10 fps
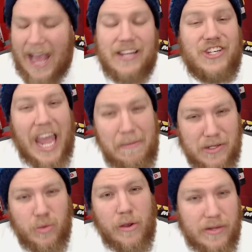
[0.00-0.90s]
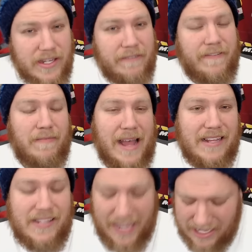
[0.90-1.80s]
James Wilson from
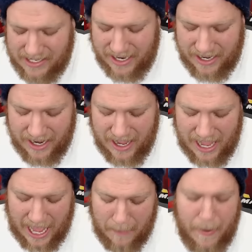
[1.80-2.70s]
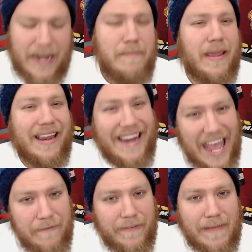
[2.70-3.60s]
last season. Paddy
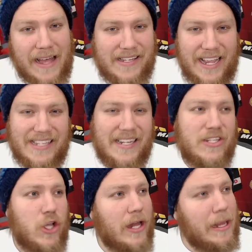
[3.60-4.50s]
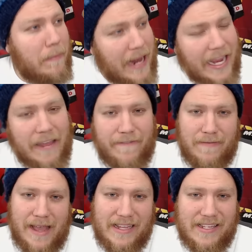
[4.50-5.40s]
McNair from last season. Tyler Blackett
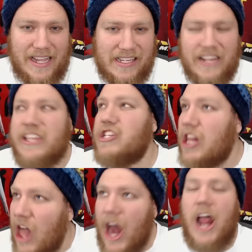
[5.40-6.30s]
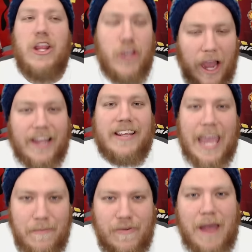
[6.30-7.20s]
from last season. There's a lot of... I could
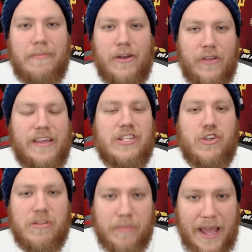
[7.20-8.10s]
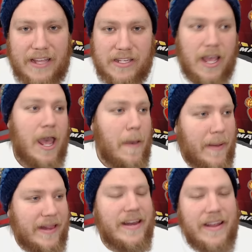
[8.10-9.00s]
keep rambling on these youth players,
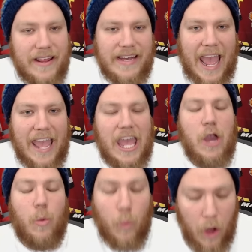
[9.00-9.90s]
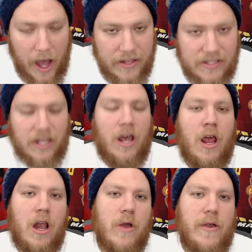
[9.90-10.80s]
but at the end of the day, it was
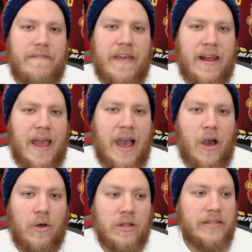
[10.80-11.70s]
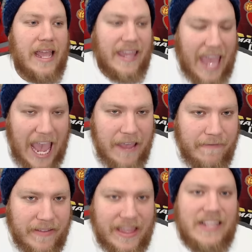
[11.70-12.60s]
Louis Van Gaal that
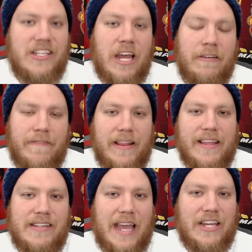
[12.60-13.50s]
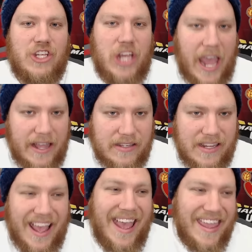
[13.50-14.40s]
gave these young fellas a chance.
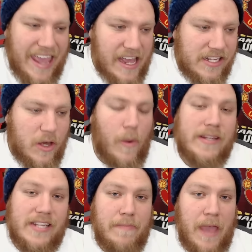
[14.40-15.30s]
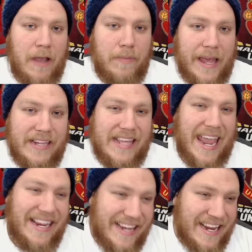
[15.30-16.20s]
Yes, there was some young players that
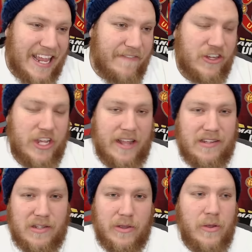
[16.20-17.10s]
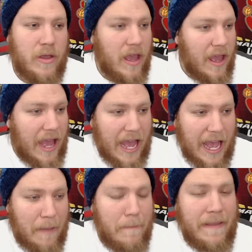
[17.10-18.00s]
he didn't give a chance to.
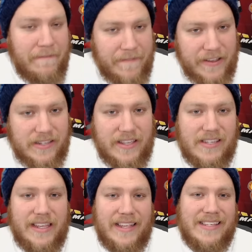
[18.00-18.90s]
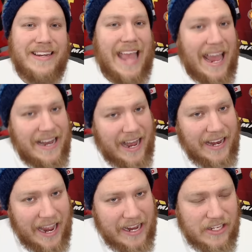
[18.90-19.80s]
Memphis this season, Adnan
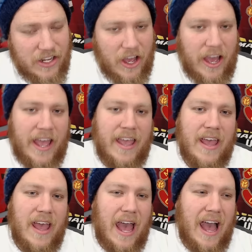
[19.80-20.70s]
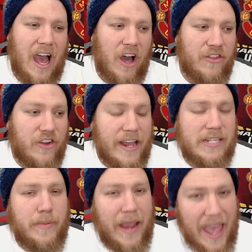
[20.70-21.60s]
Januzaj,
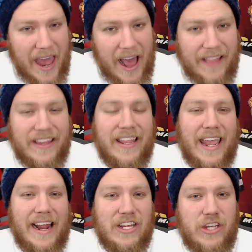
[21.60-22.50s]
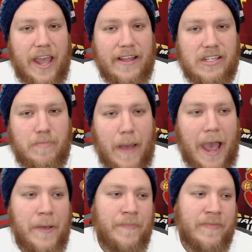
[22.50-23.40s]
Andres Pereira didn't get a chance, but